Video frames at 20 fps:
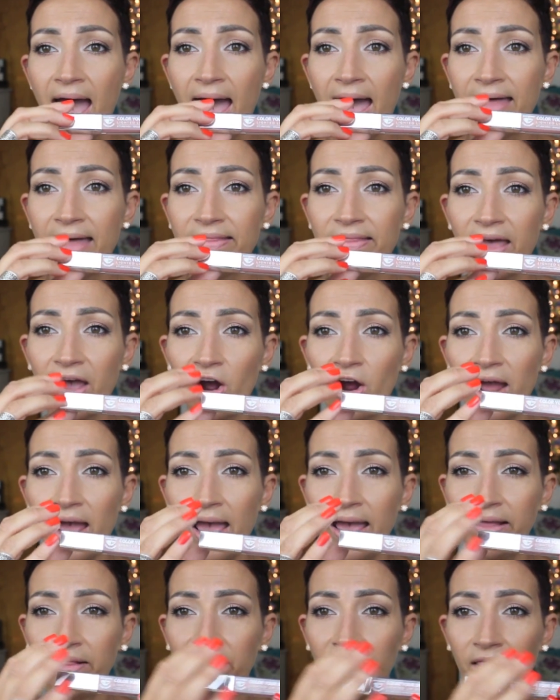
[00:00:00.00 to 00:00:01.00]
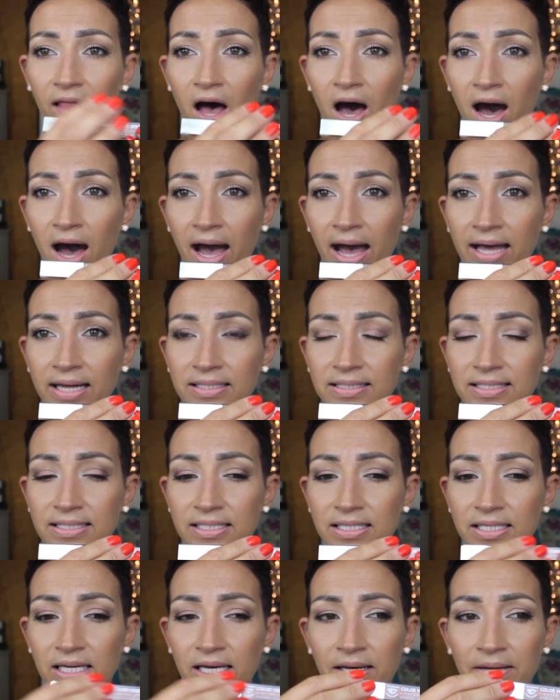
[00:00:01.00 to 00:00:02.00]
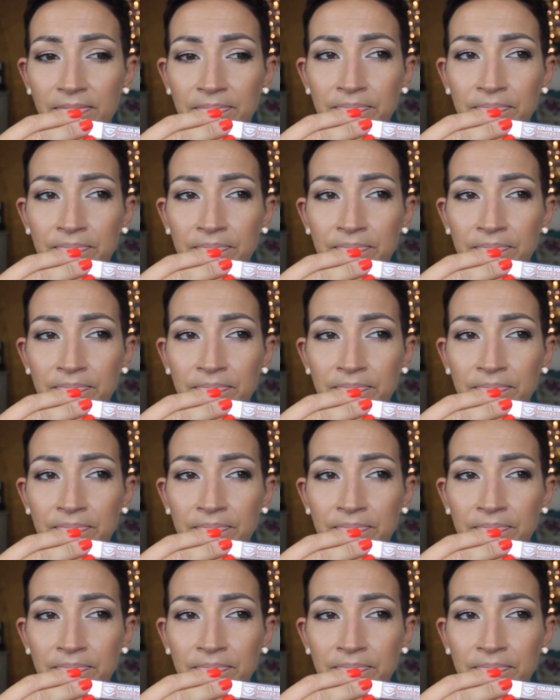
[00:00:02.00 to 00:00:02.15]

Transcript: and they're a lot,